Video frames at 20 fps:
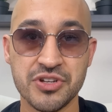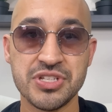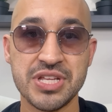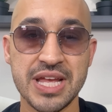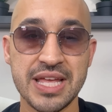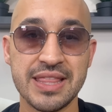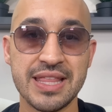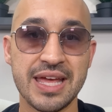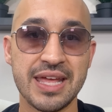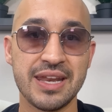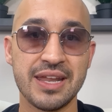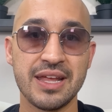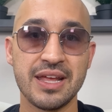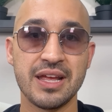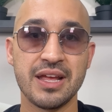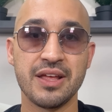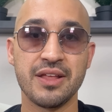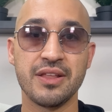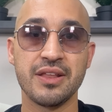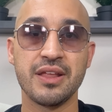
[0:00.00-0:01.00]
saying that
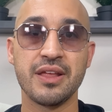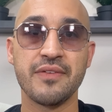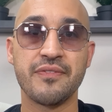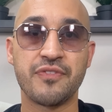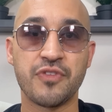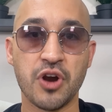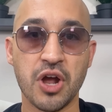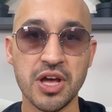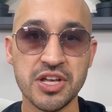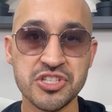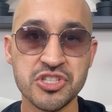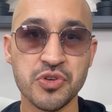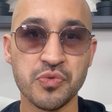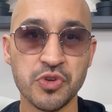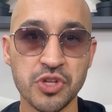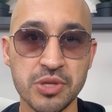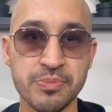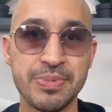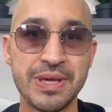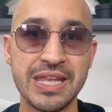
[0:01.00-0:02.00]
for us to
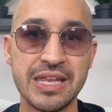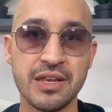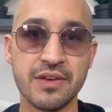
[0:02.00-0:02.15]
really beat